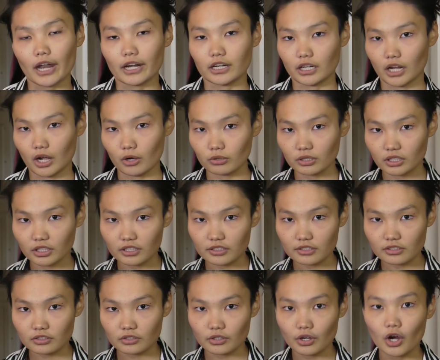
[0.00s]

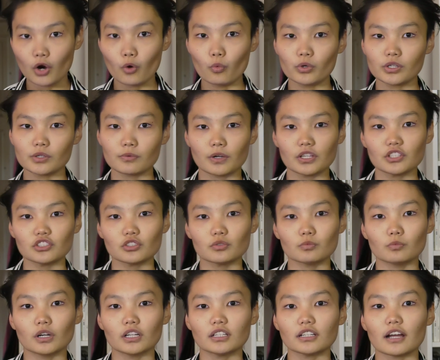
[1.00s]
Nowadays, we
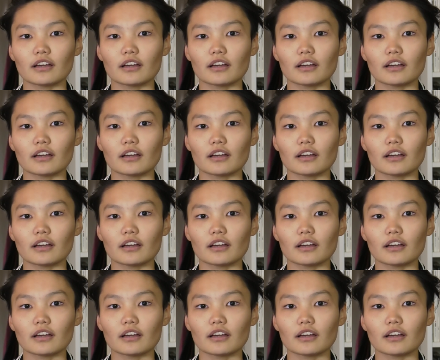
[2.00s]
question what